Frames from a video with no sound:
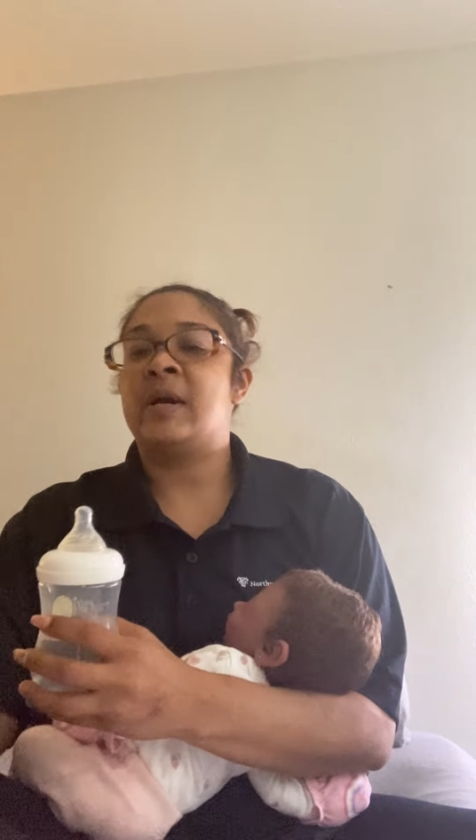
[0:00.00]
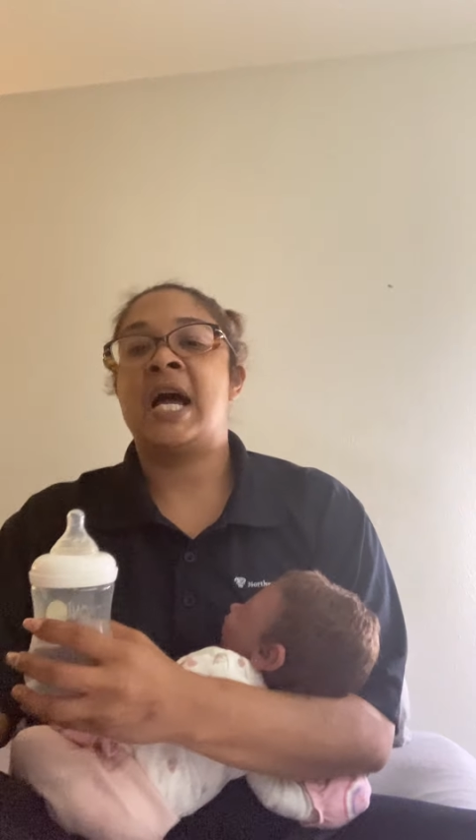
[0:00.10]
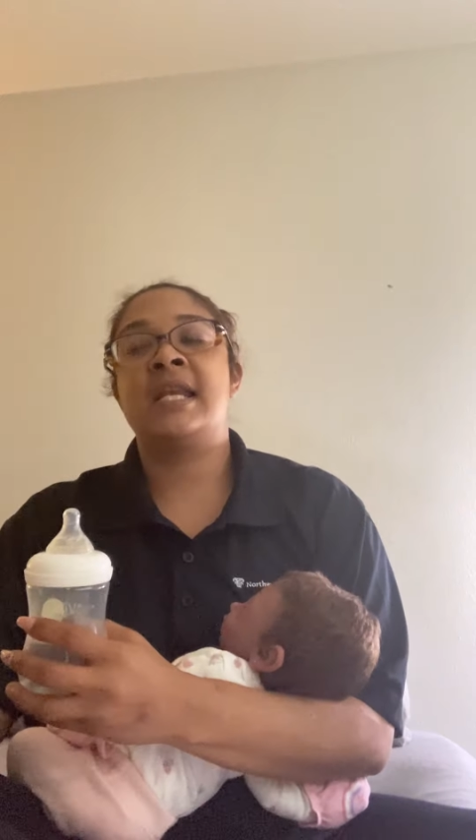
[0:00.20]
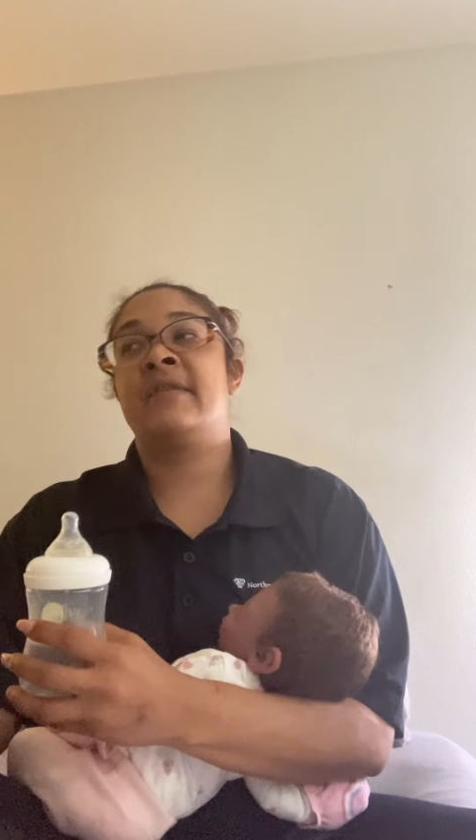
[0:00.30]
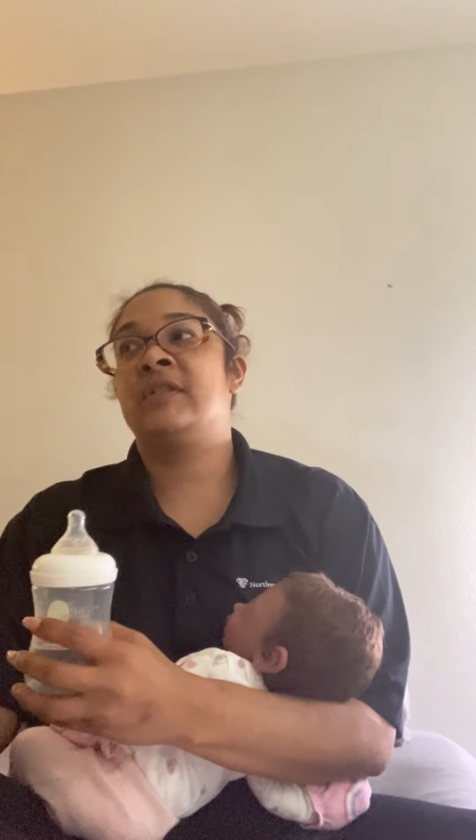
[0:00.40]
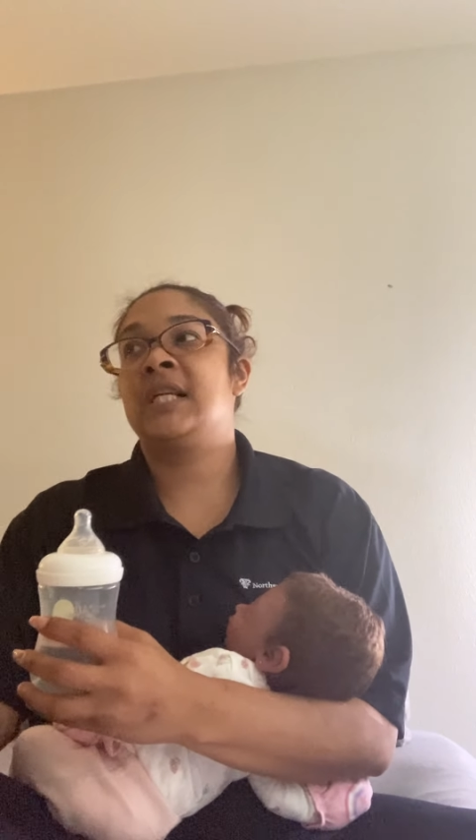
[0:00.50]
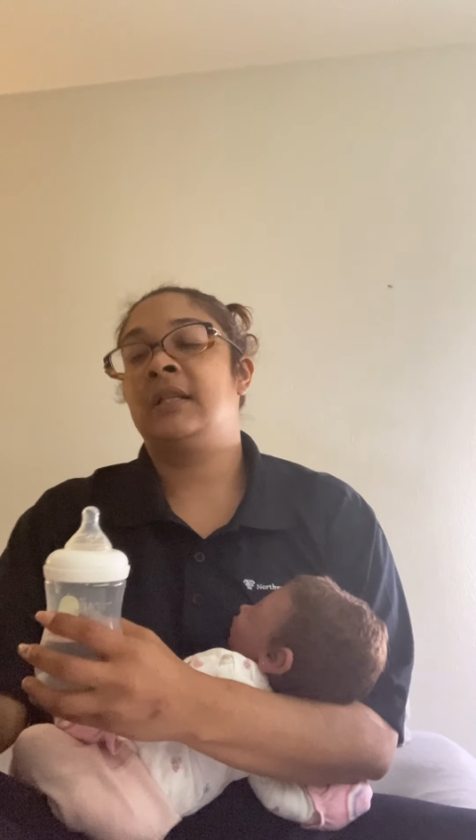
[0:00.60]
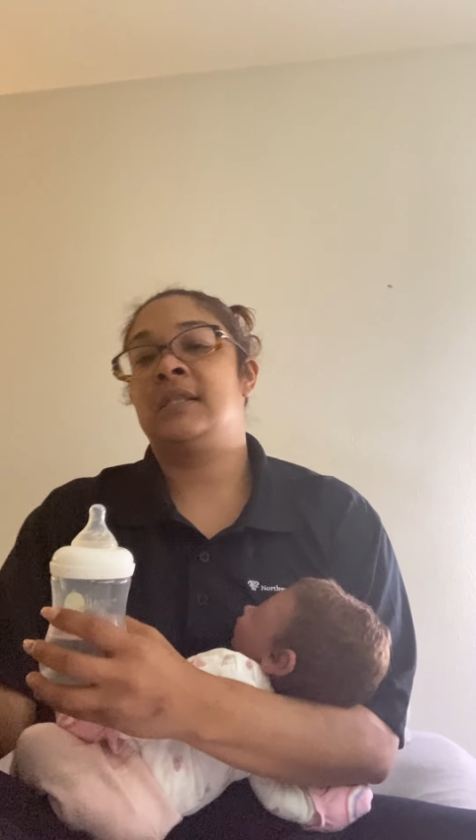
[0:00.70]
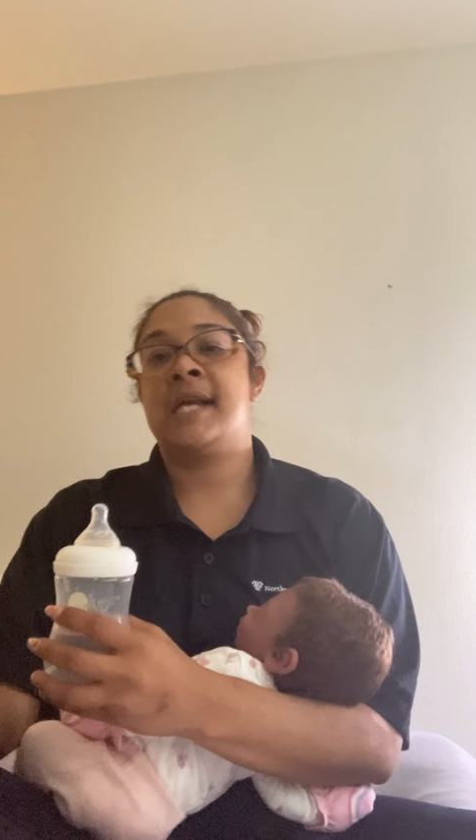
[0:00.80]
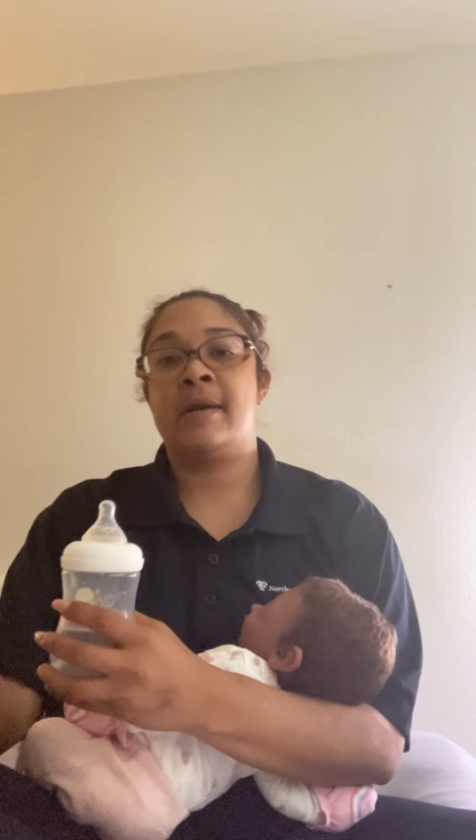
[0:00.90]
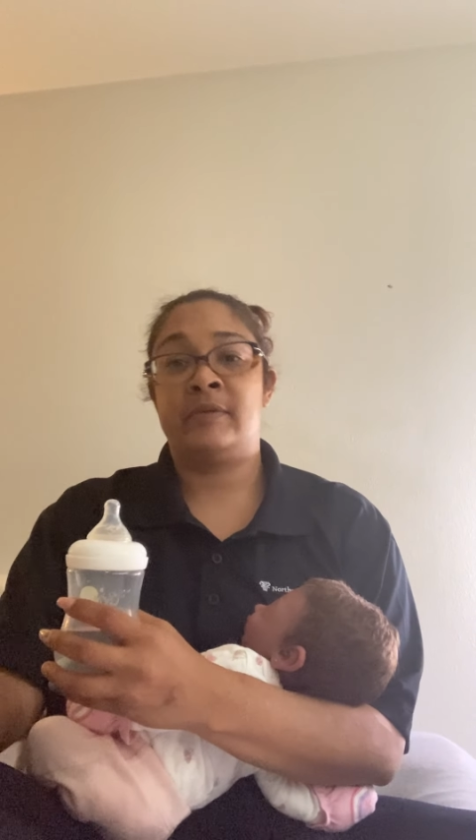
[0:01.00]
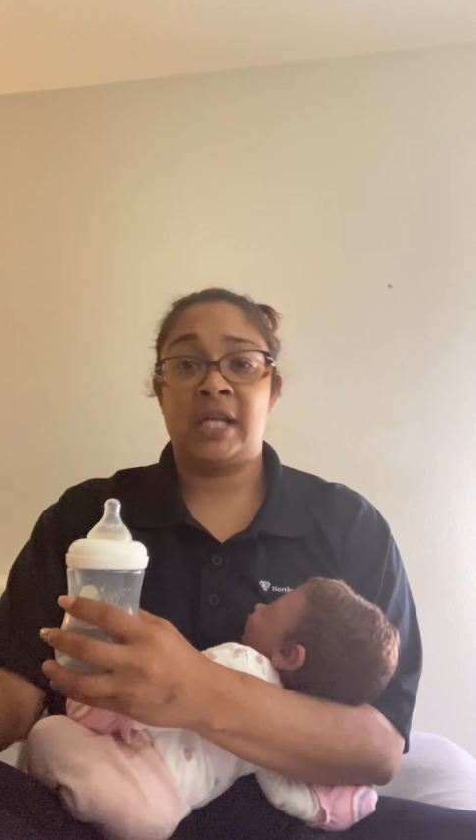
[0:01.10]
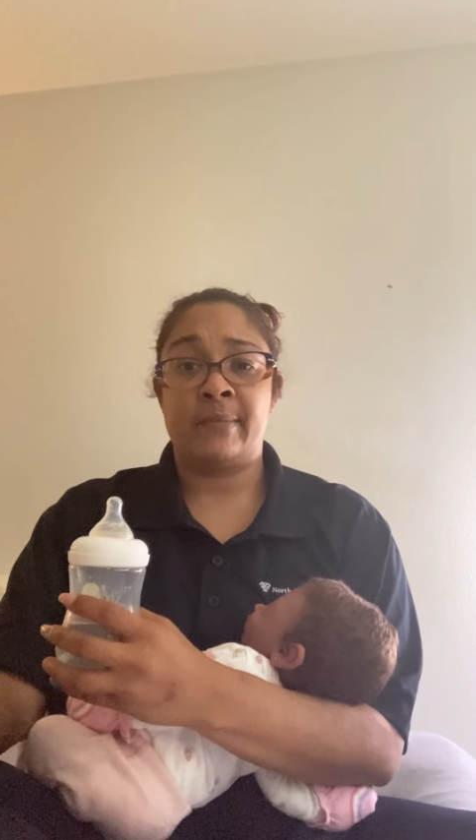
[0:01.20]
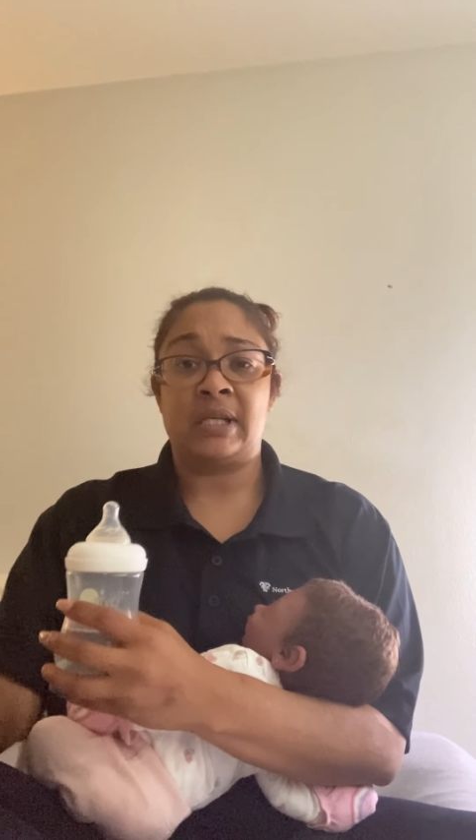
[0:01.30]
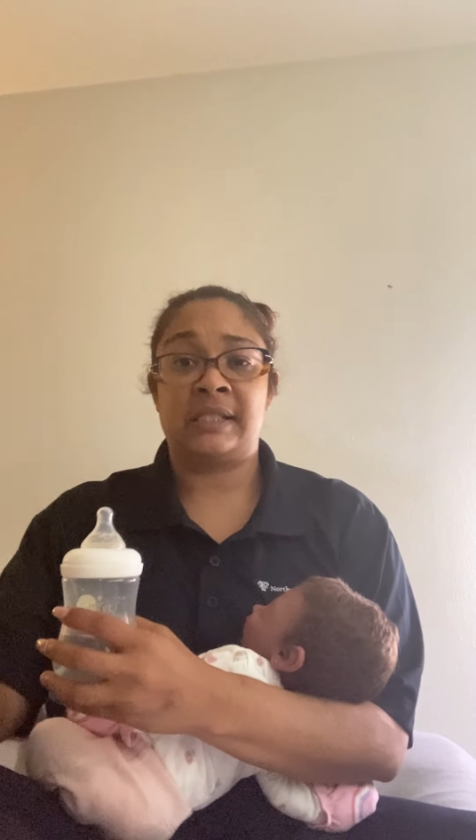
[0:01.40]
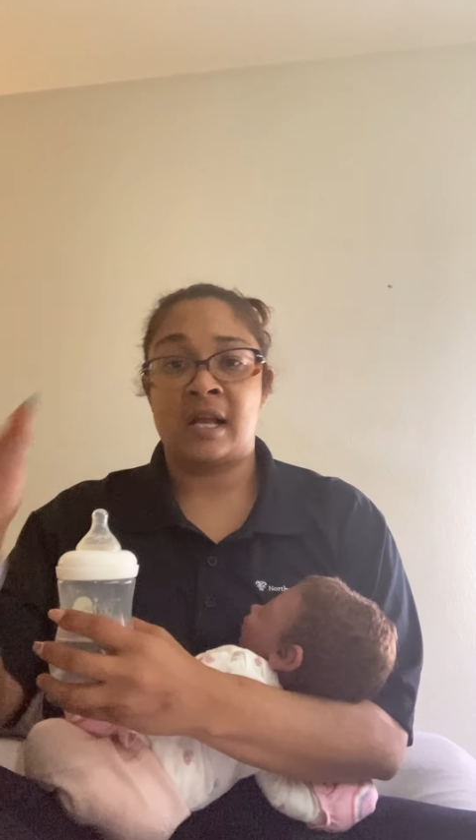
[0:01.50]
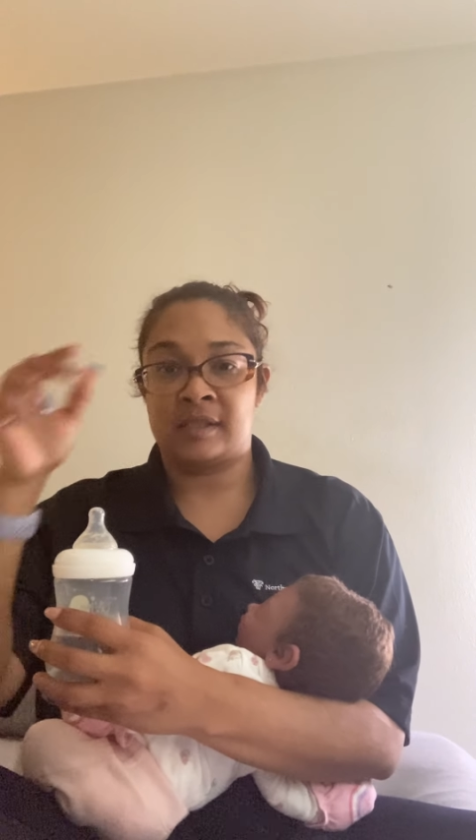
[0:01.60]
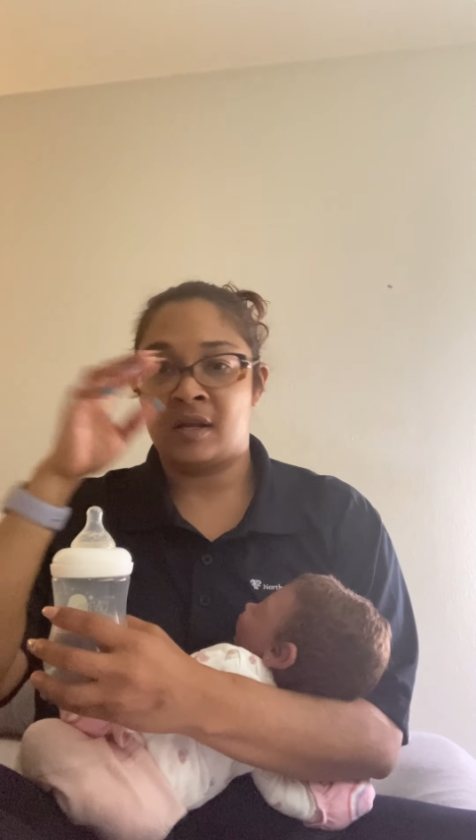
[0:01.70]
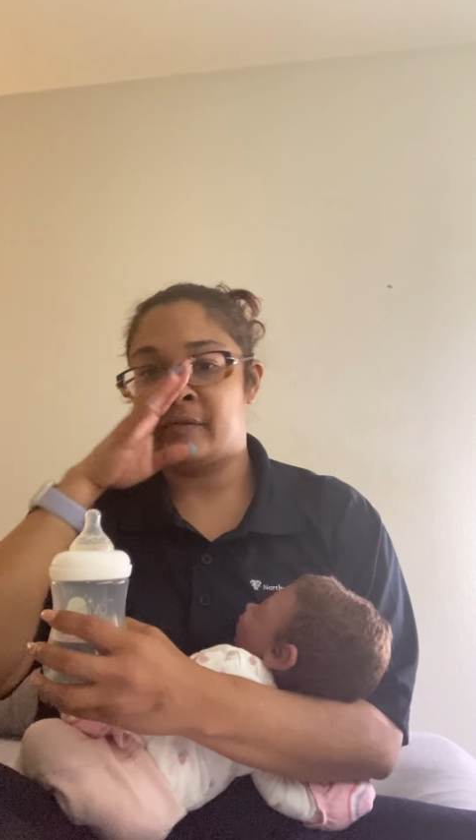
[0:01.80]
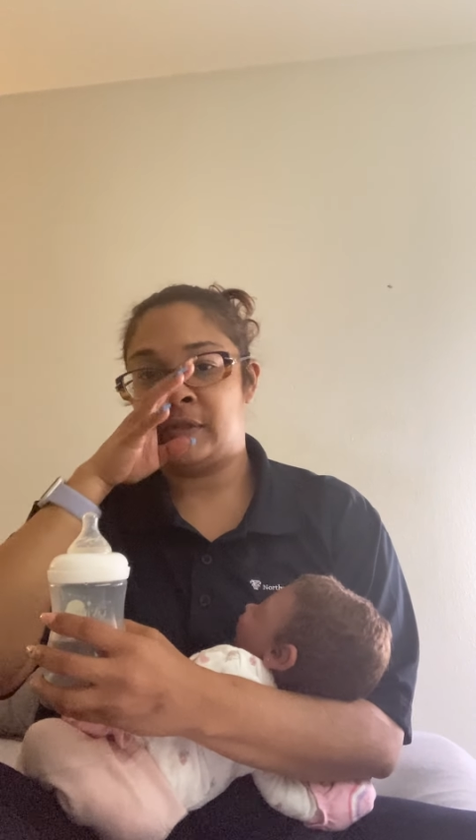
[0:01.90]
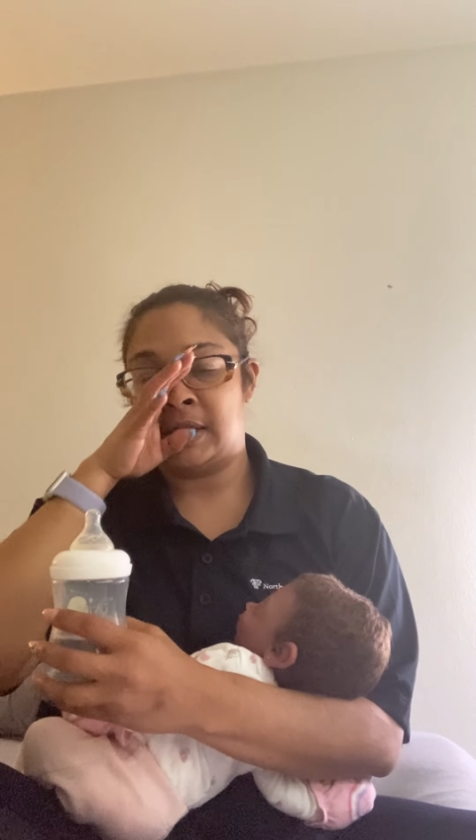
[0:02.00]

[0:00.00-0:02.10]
But I never take the time to take my socks off